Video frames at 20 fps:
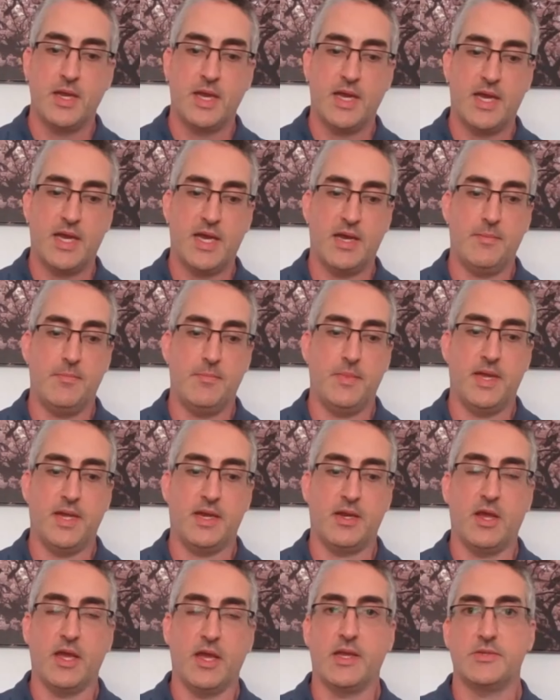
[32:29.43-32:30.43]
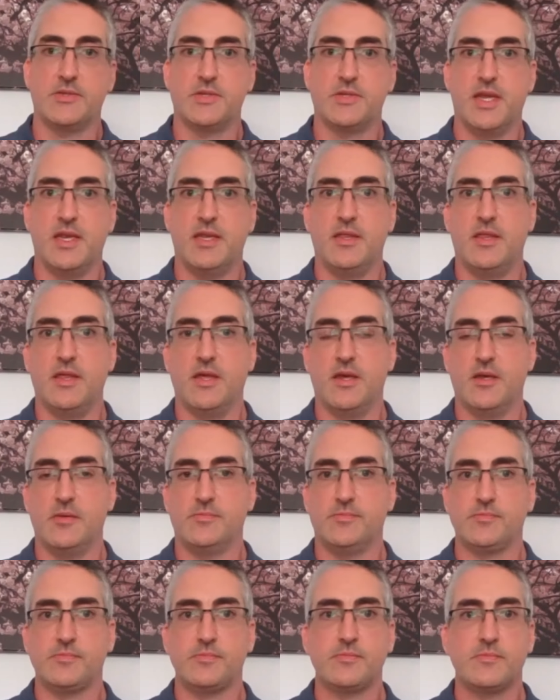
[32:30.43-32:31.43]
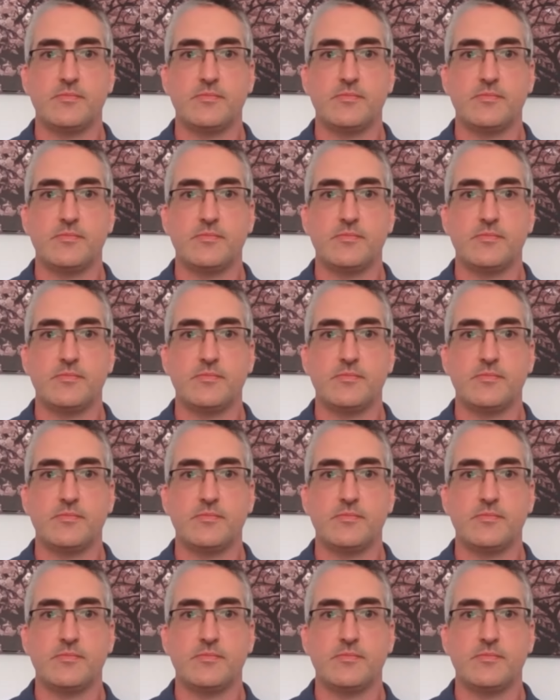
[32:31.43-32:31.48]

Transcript: And like I said, the